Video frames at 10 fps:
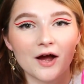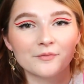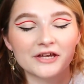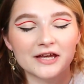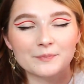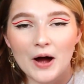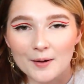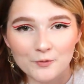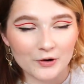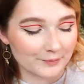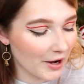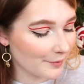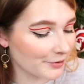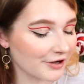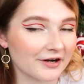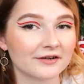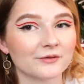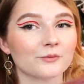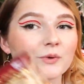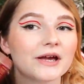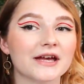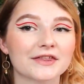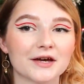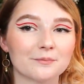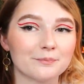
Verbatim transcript: got me a popcorn popper with